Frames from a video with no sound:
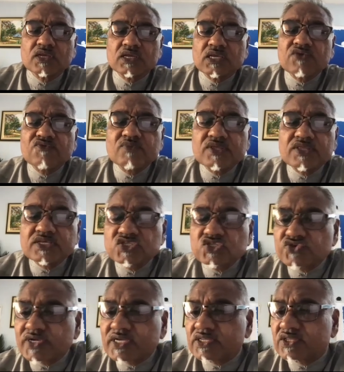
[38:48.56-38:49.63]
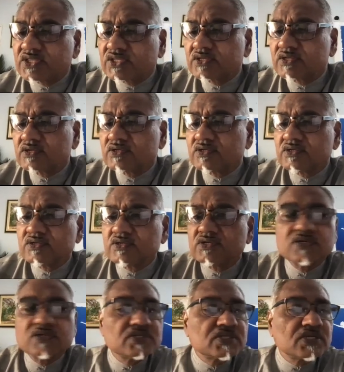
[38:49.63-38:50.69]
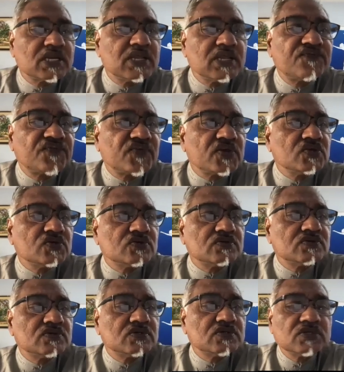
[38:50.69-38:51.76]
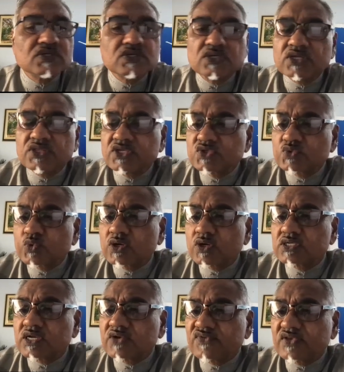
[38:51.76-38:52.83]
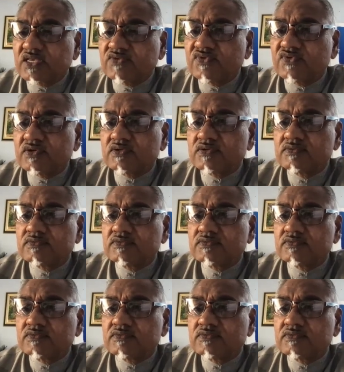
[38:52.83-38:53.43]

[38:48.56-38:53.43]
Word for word: Give me the strength to live for you in this world of evil.